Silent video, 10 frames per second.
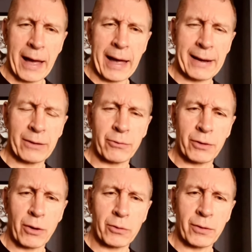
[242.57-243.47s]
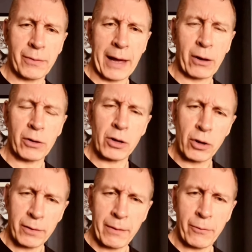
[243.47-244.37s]
and as a result of that, got a
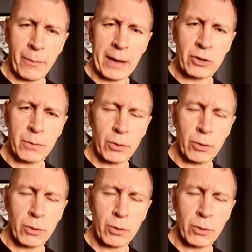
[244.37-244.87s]
lot of information,